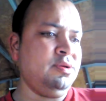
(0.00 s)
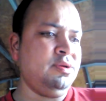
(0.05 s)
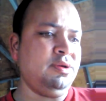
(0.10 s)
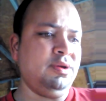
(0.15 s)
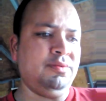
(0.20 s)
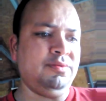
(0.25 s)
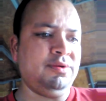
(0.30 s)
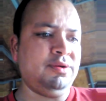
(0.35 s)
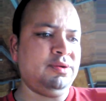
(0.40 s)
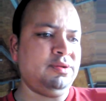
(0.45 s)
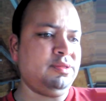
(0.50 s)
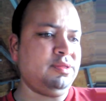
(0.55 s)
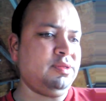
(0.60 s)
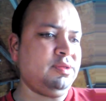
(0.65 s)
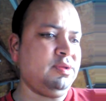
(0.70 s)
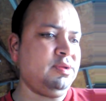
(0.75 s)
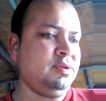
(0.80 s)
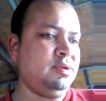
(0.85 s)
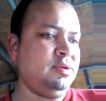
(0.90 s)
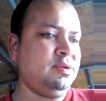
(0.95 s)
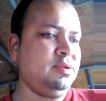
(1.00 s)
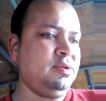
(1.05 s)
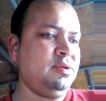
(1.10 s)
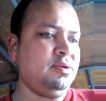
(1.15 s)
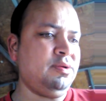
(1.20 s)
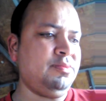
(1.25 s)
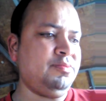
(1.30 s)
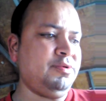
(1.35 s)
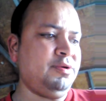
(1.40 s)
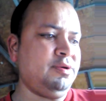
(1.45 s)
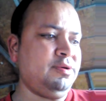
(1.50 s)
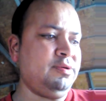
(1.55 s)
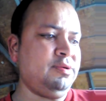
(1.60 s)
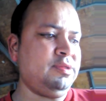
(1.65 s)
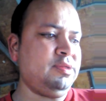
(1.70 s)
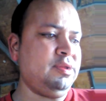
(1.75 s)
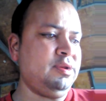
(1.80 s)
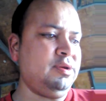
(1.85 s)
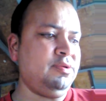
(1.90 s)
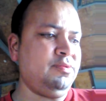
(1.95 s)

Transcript: who has said, I've been saying